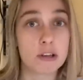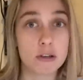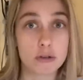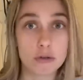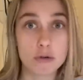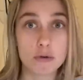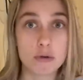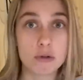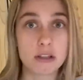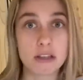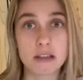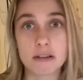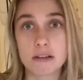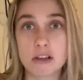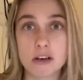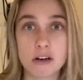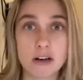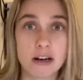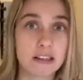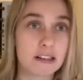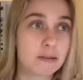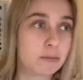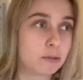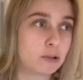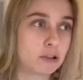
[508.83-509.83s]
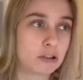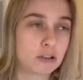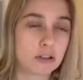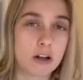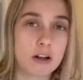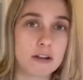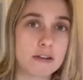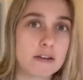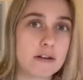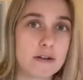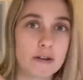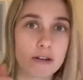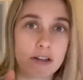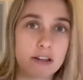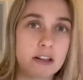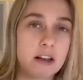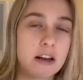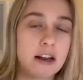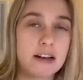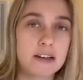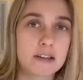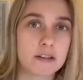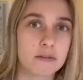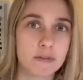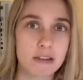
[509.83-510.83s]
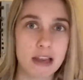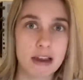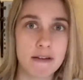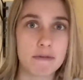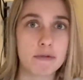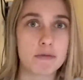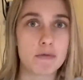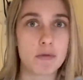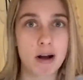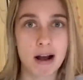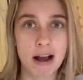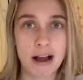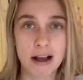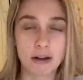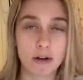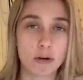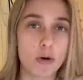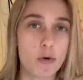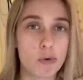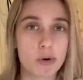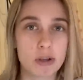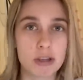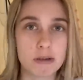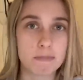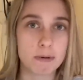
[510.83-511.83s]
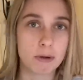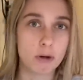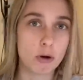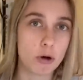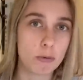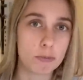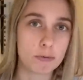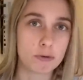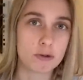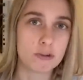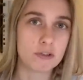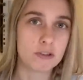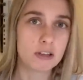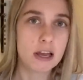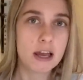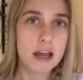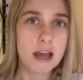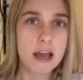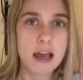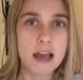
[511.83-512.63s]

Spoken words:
I do think United would start to look at the likes of David Wright and goalkeeping options.